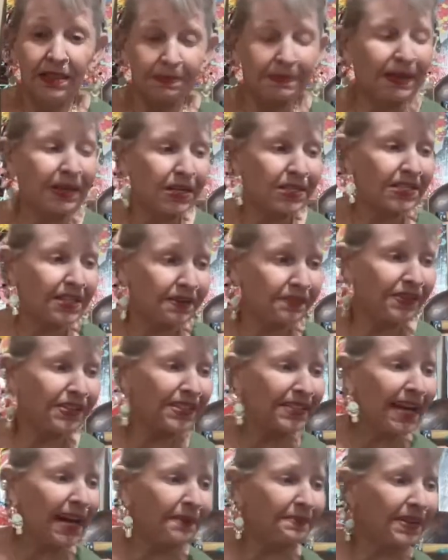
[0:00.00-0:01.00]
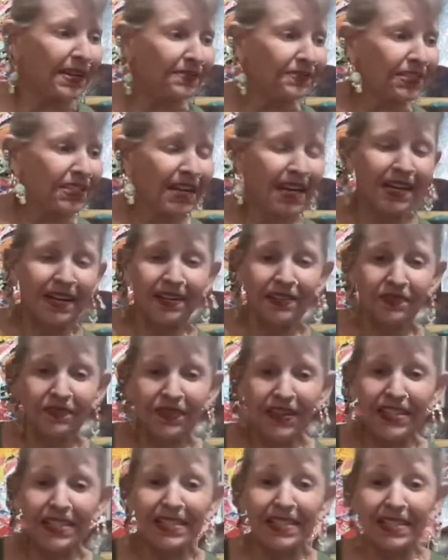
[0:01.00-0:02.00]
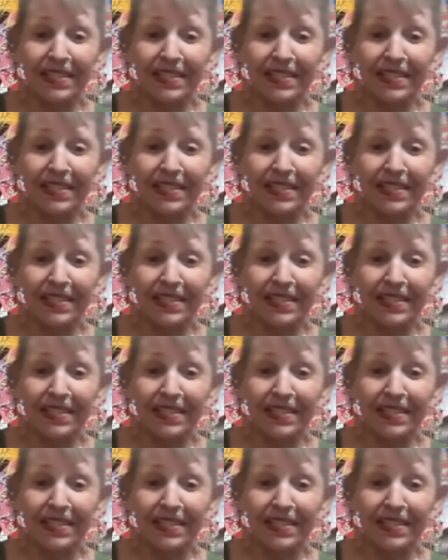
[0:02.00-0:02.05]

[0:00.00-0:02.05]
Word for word: Because every time they've said it fits